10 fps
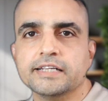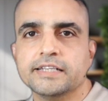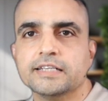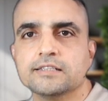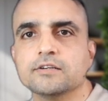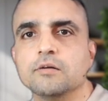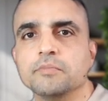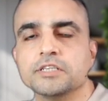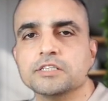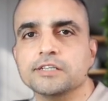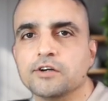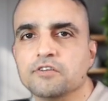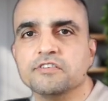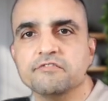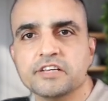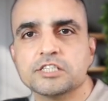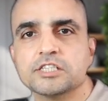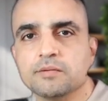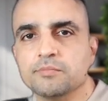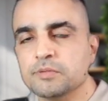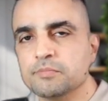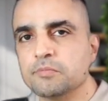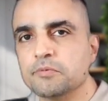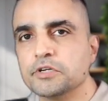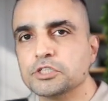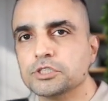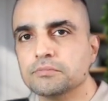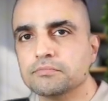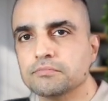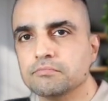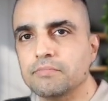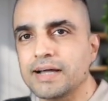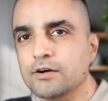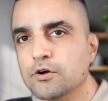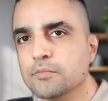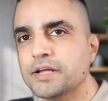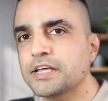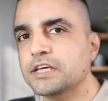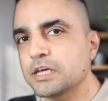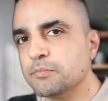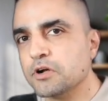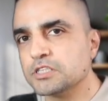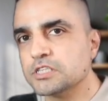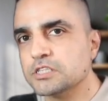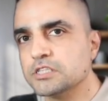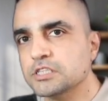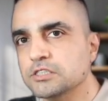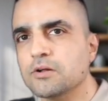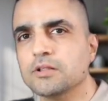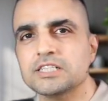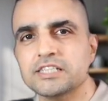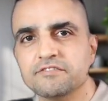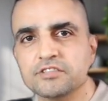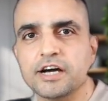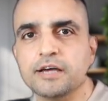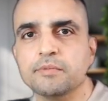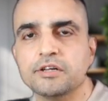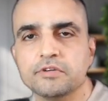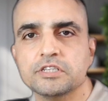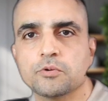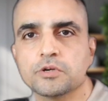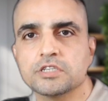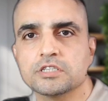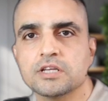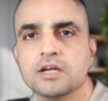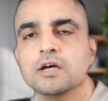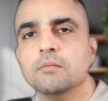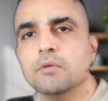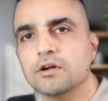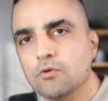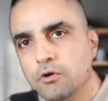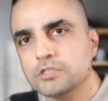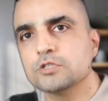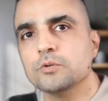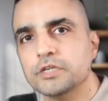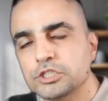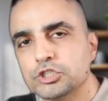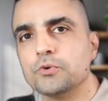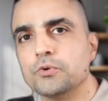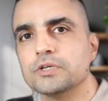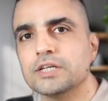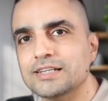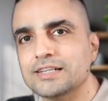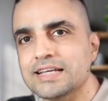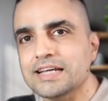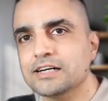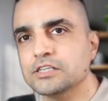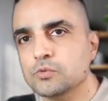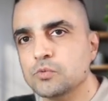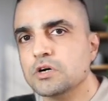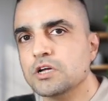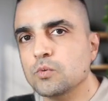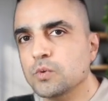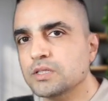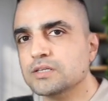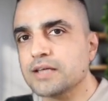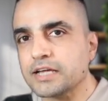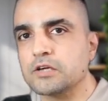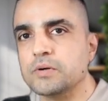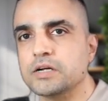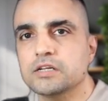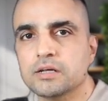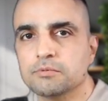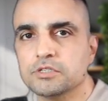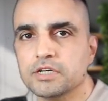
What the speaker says: takes the complexity out of investor summary preparation. By automating key processes, you not only save time and resources, but also ensure that the data you're working with is accurate and up to